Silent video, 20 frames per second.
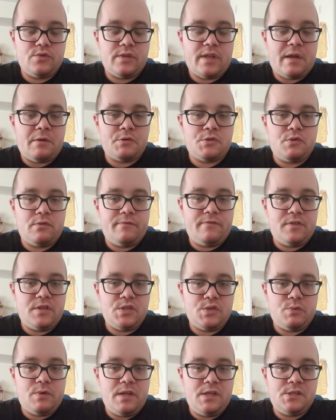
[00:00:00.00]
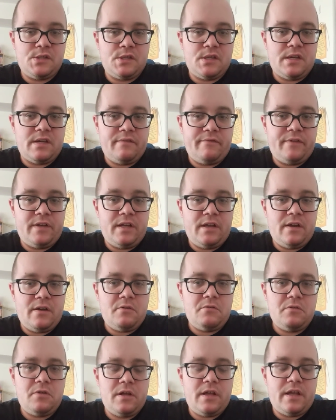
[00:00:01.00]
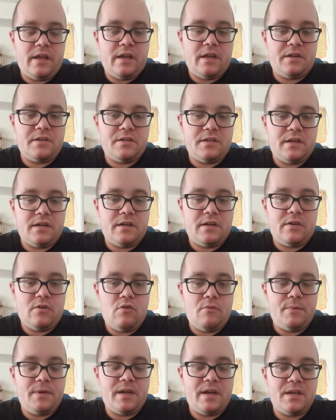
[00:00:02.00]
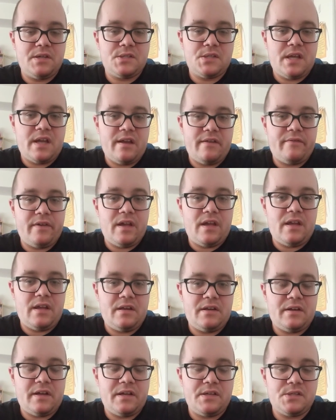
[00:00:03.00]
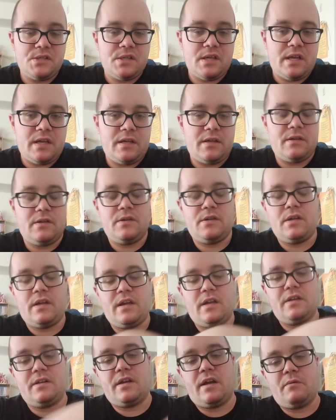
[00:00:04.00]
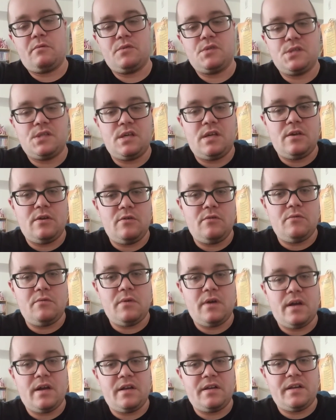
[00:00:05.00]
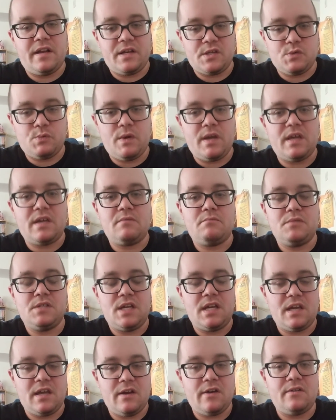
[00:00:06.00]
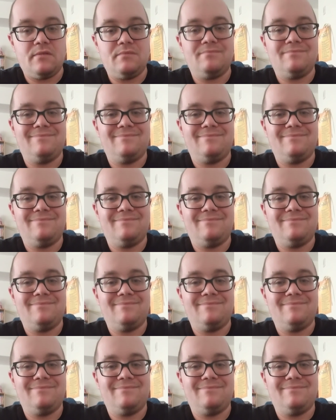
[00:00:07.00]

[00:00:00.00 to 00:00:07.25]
that will do it for this week's video, and hope you guys have a nice day. And I will see you next week. Take care.